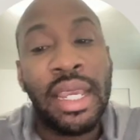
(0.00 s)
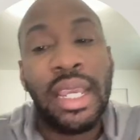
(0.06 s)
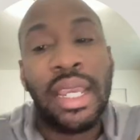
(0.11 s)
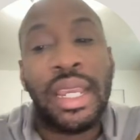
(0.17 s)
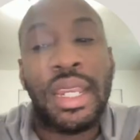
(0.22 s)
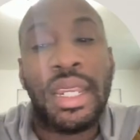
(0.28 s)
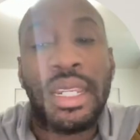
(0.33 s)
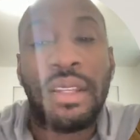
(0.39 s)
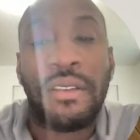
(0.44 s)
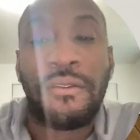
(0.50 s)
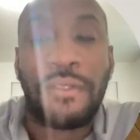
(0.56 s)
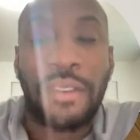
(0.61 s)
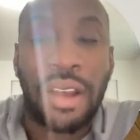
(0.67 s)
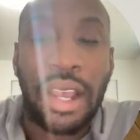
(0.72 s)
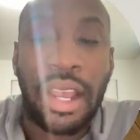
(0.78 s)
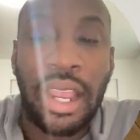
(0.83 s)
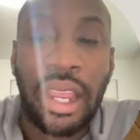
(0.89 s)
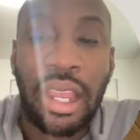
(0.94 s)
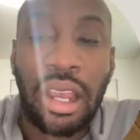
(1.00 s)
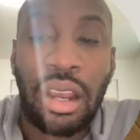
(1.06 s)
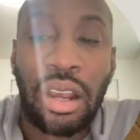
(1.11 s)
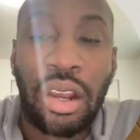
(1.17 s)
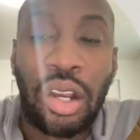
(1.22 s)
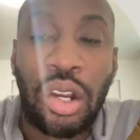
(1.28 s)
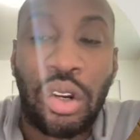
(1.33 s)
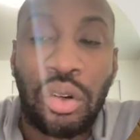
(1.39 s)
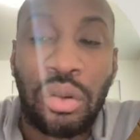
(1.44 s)
and define our
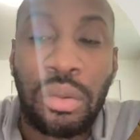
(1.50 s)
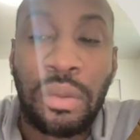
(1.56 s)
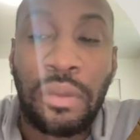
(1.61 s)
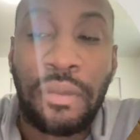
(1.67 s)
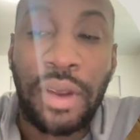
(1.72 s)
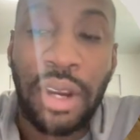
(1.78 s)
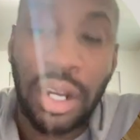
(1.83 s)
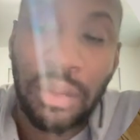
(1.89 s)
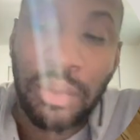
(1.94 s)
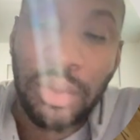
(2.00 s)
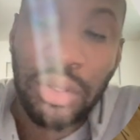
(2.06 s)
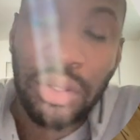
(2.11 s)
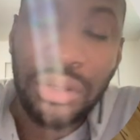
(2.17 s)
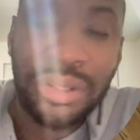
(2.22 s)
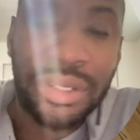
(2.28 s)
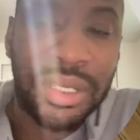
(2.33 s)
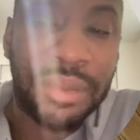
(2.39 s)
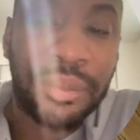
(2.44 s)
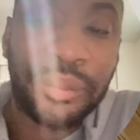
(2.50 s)
group variables.